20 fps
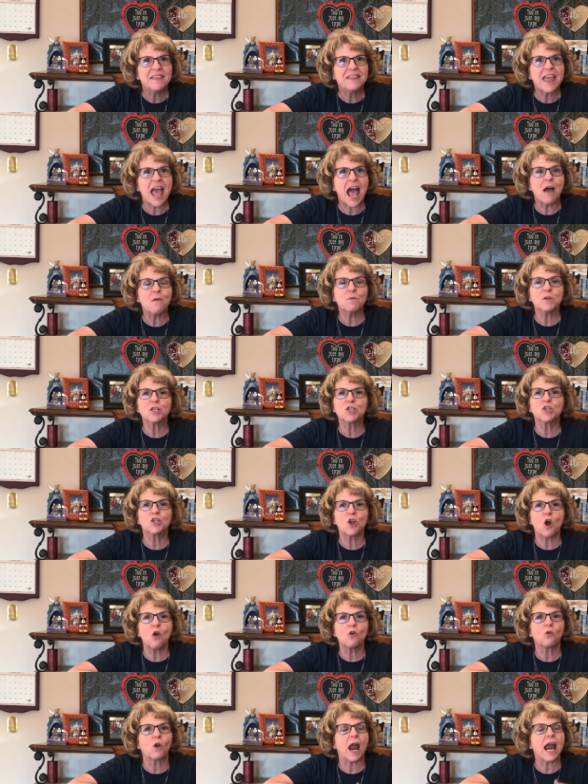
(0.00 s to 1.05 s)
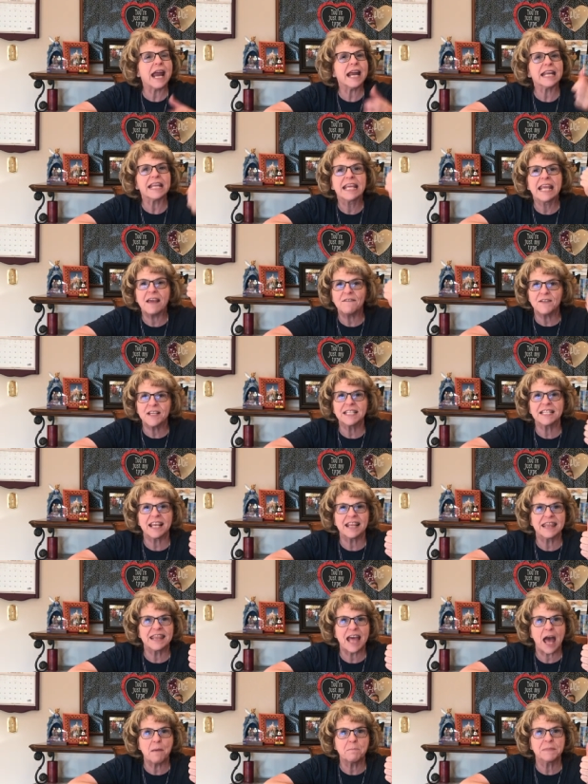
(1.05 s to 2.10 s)
That was so great. Give us
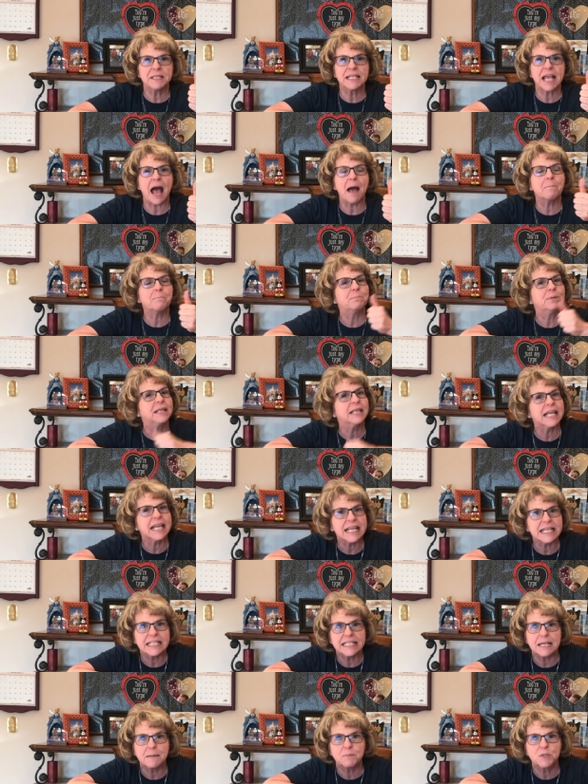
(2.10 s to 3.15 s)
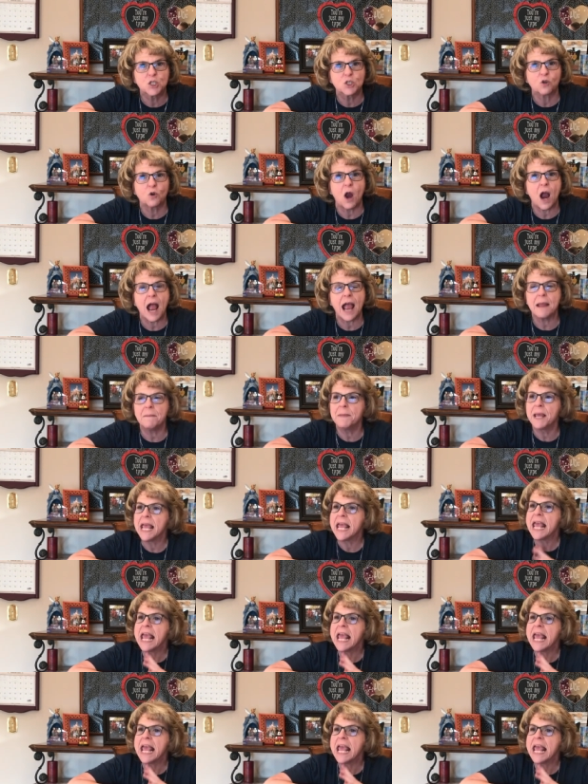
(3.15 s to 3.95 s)
a thumbs up. Please subscribe.